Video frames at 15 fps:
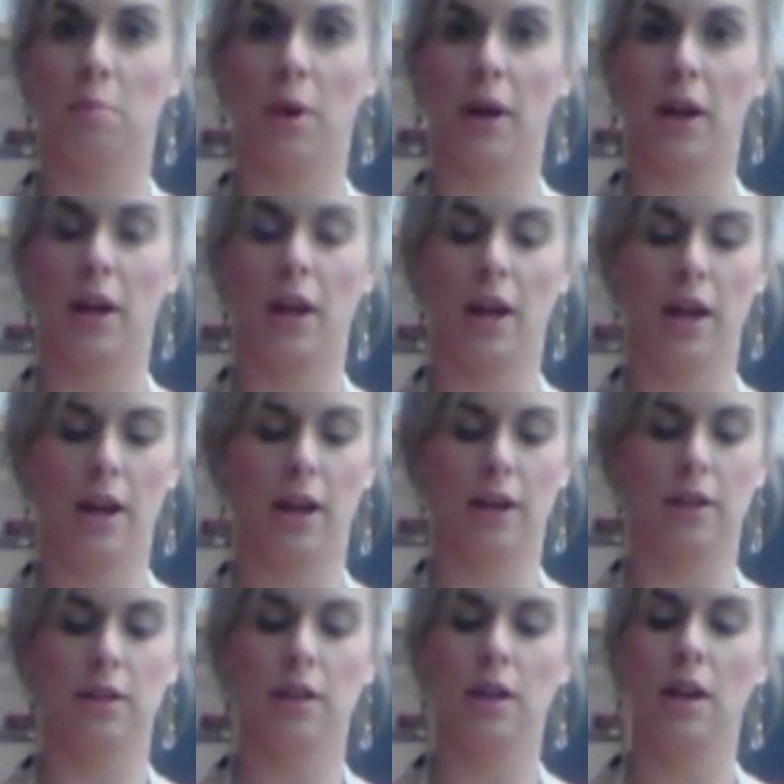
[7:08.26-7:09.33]
my
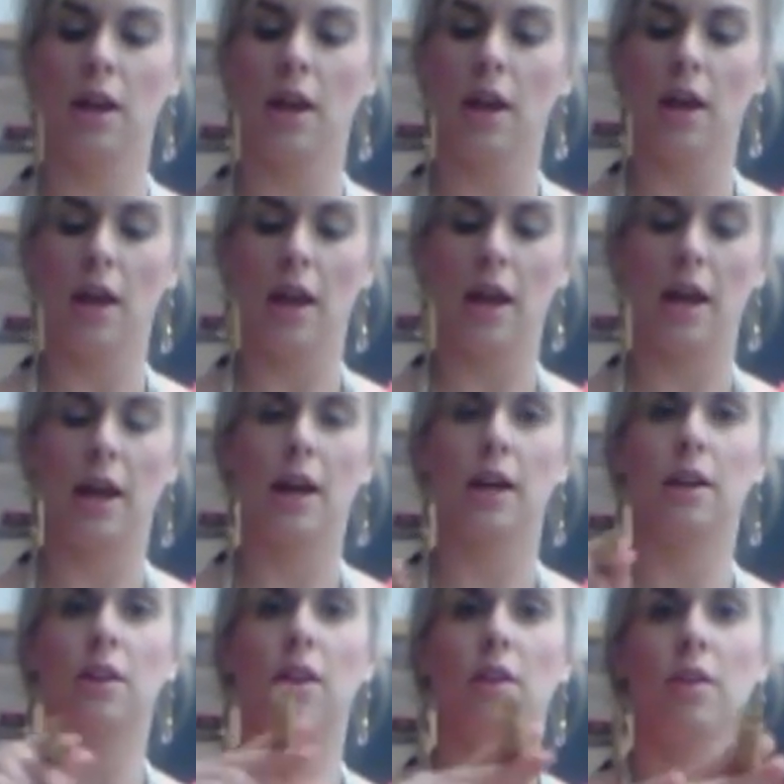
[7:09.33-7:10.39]
hand,
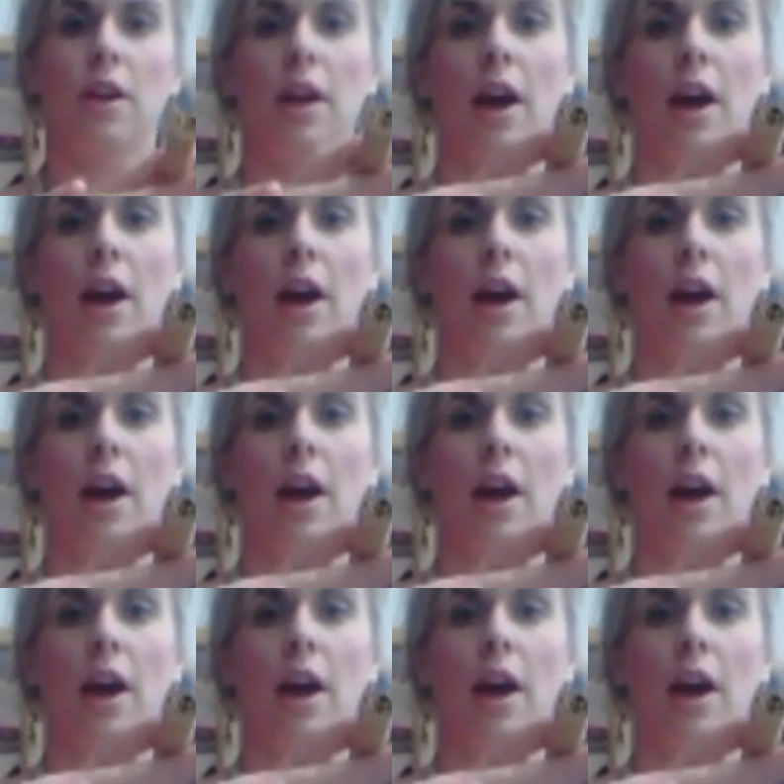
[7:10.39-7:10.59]
and they